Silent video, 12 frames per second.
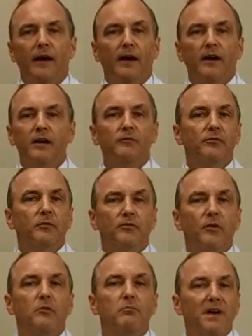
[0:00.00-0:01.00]
I come from a
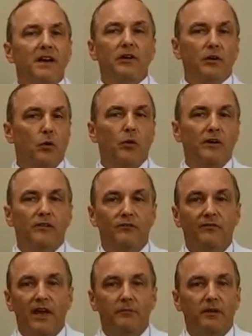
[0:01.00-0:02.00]
very medically oriented
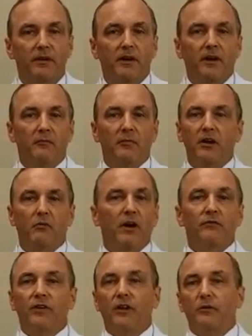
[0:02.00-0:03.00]
family. My
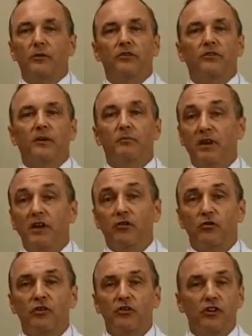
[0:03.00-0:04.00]
grandfather was a
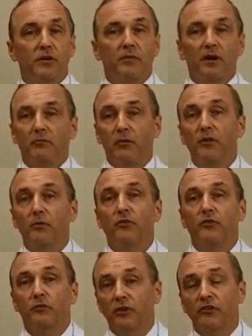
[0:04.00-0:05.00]
pediatrician and my mother
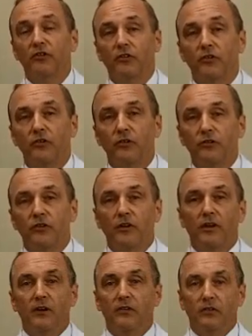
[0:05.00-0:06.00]
was a registered nurse,
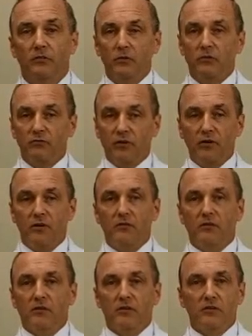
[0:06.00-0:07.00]
and so we were very
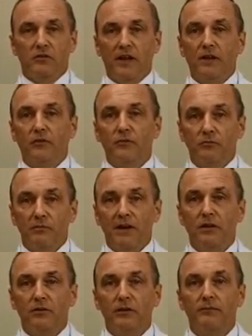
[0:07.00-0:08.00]
tailored
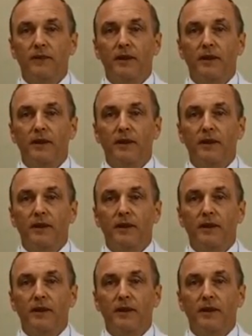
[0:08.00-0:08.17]
medically.